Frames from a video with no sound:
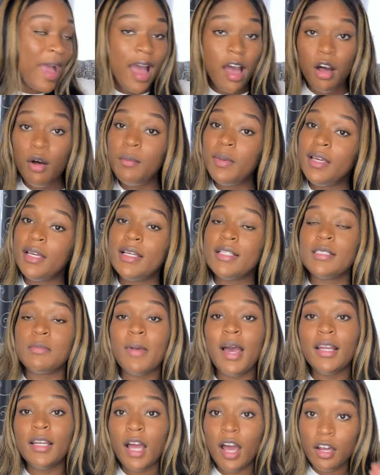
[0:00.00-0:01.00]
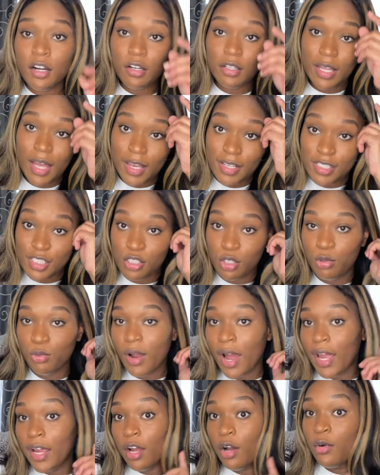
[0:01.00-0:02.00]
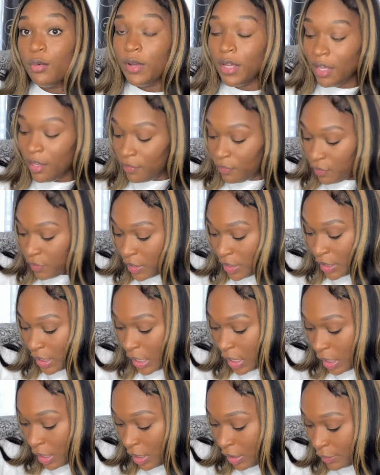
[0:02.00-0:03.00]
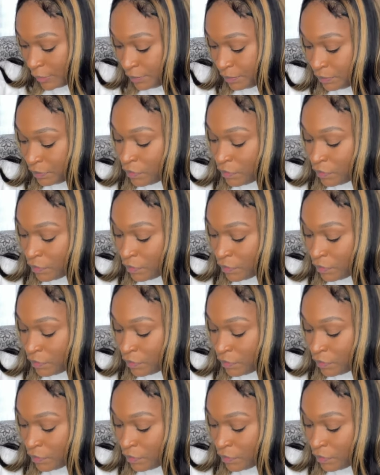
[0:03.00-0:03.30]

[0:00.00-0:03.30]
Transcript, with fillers: out because my daughter likes to write on everything.